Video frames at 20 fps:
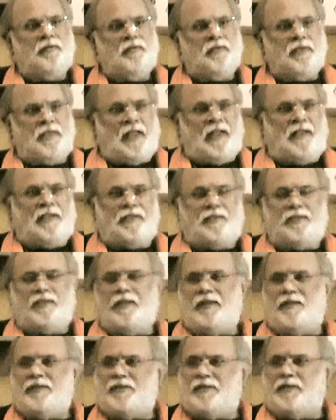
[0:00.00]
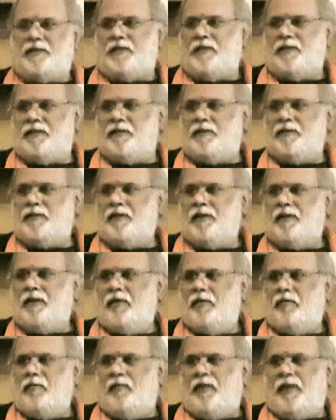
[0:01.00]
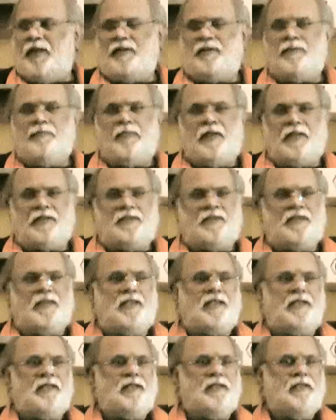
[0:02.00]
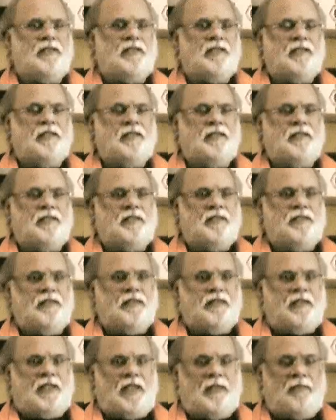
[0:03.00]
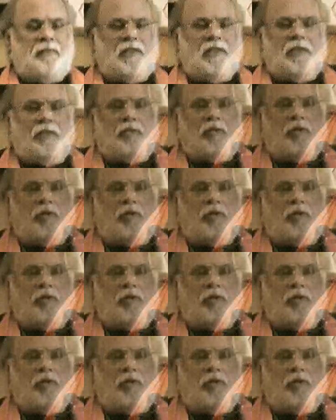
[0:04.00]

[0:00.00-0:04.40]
that incident. When Bhakti came in